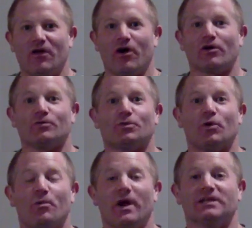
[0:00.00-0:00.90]
the Arnold
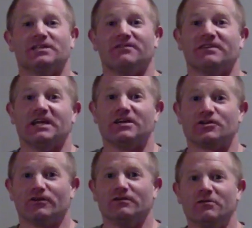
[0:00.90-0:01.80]
Pro Bench
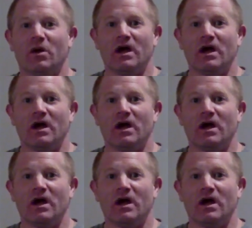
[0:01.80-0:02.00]
Invitational.